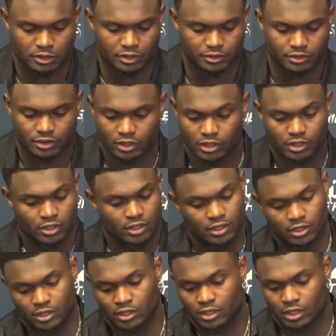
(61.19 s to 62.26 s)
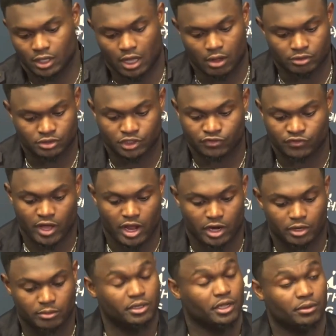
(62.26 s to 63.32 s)
and I was just
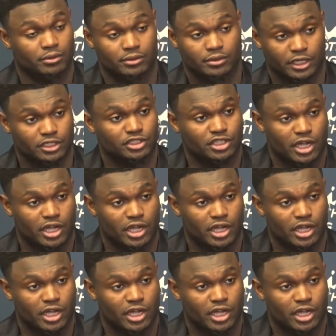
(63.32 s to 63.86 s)
finding them, and they were hitting